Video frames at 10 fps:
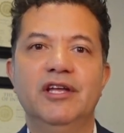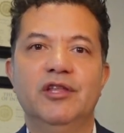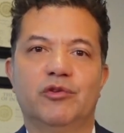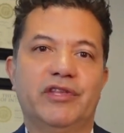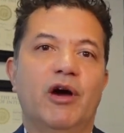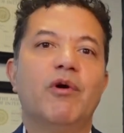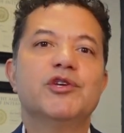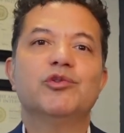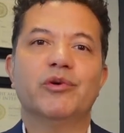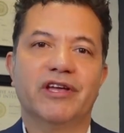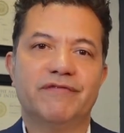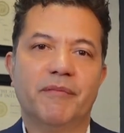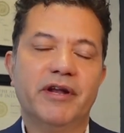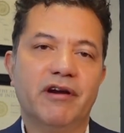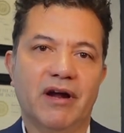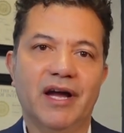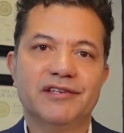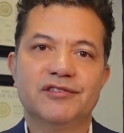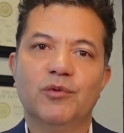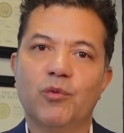Today I want you to get
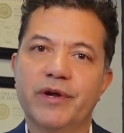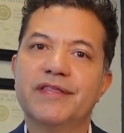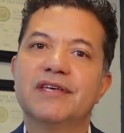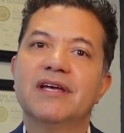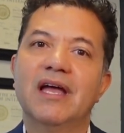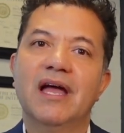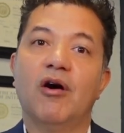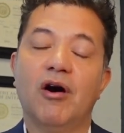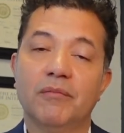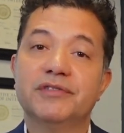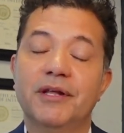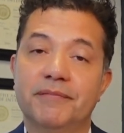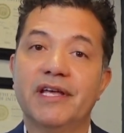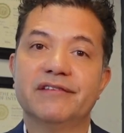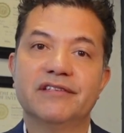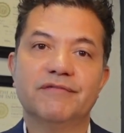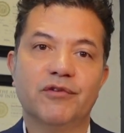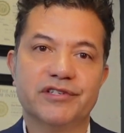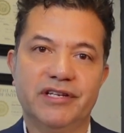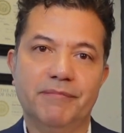familiarized with home sleep testing
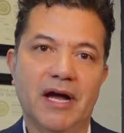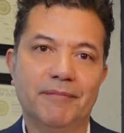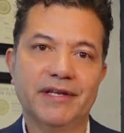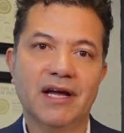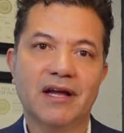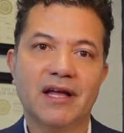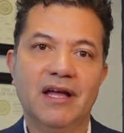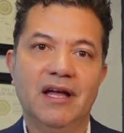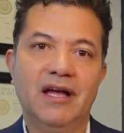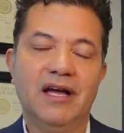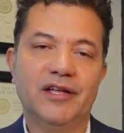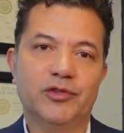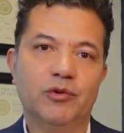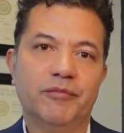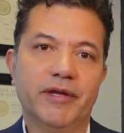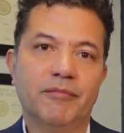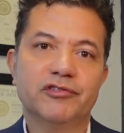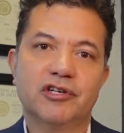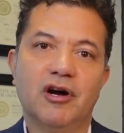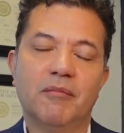for sleep apnea and two of the
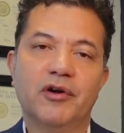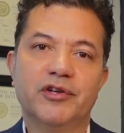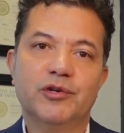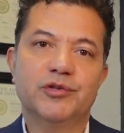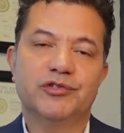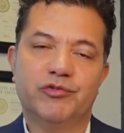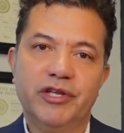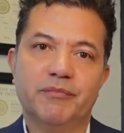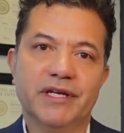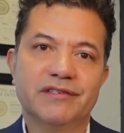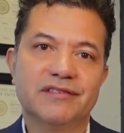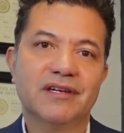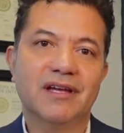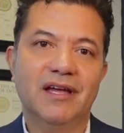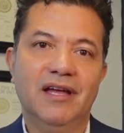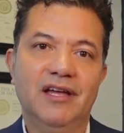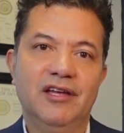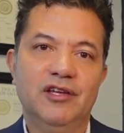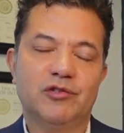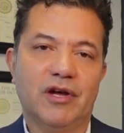most common used treatments
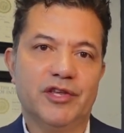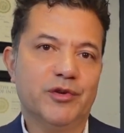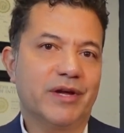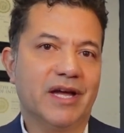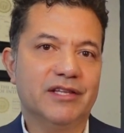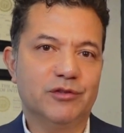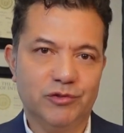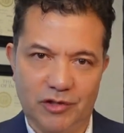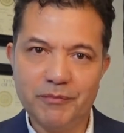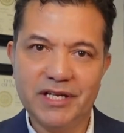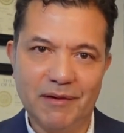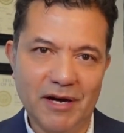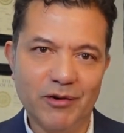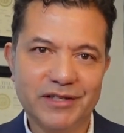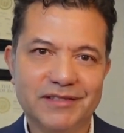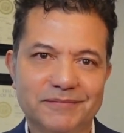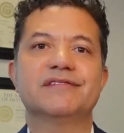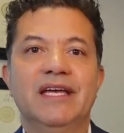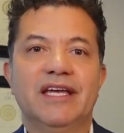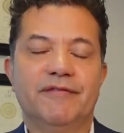so that you can do something about it.
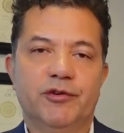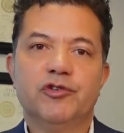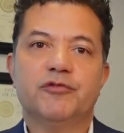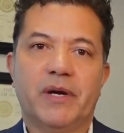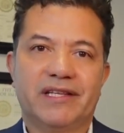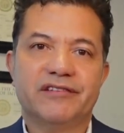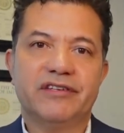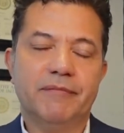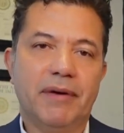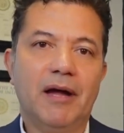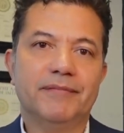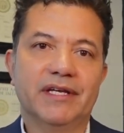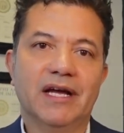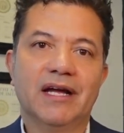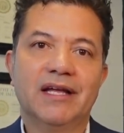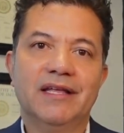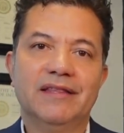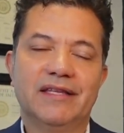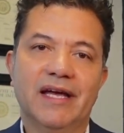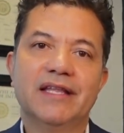If you suspect sleep apnea,
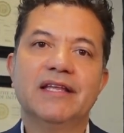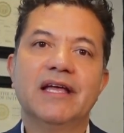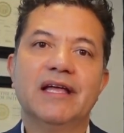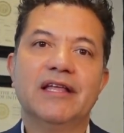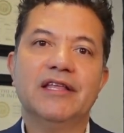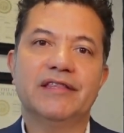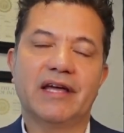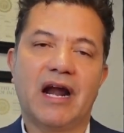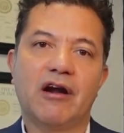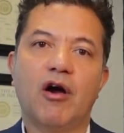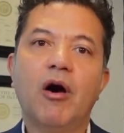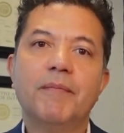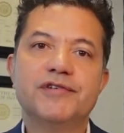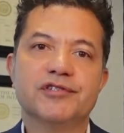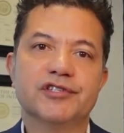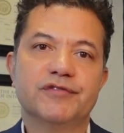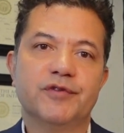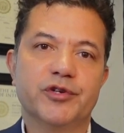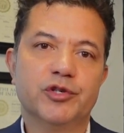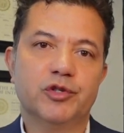then there are options
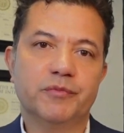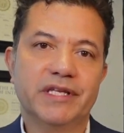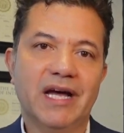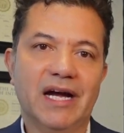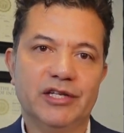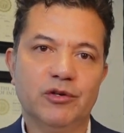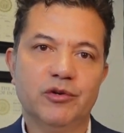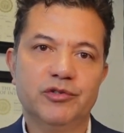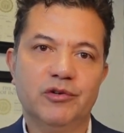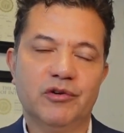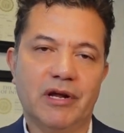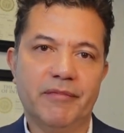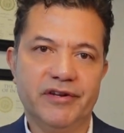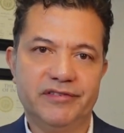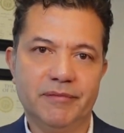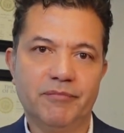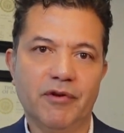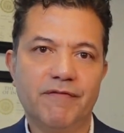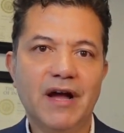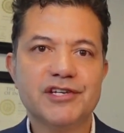for you to be diagnosed on a very simple
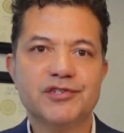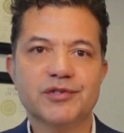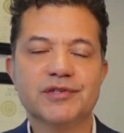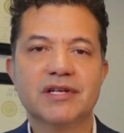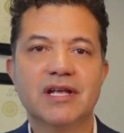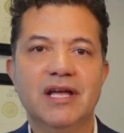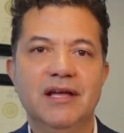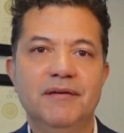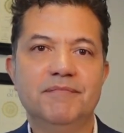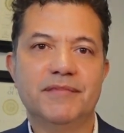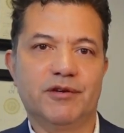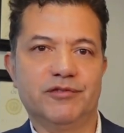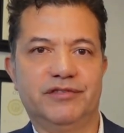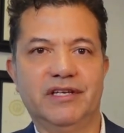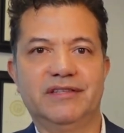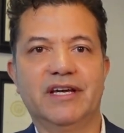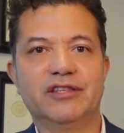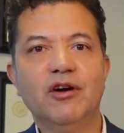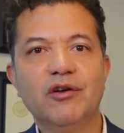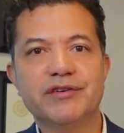fashion, because the
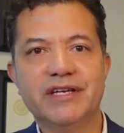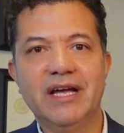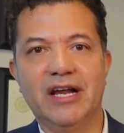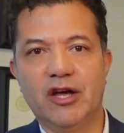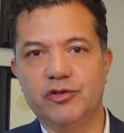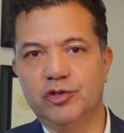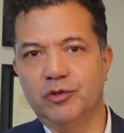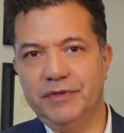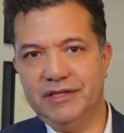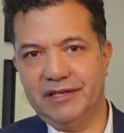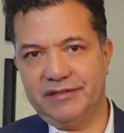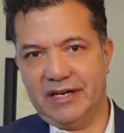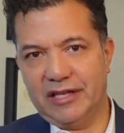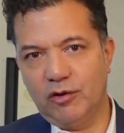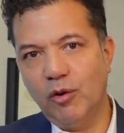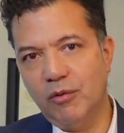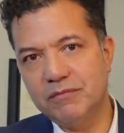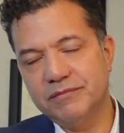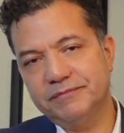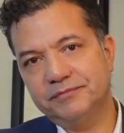technology allows you to be tested at
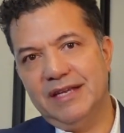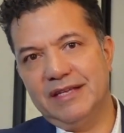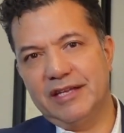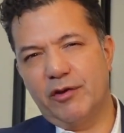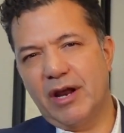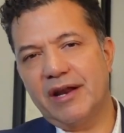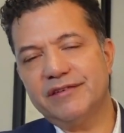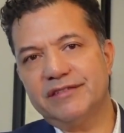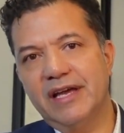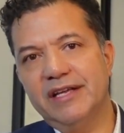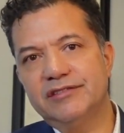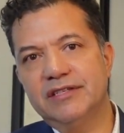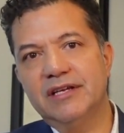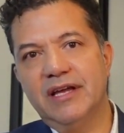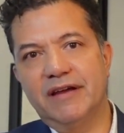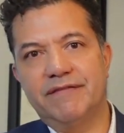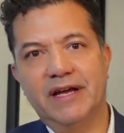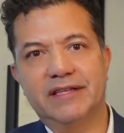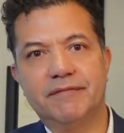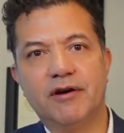home. In the United States,
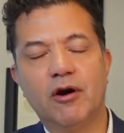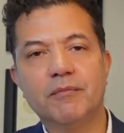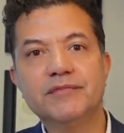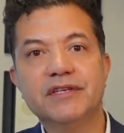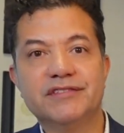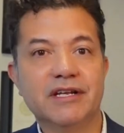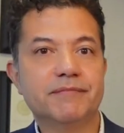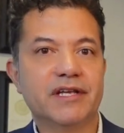effective home sleep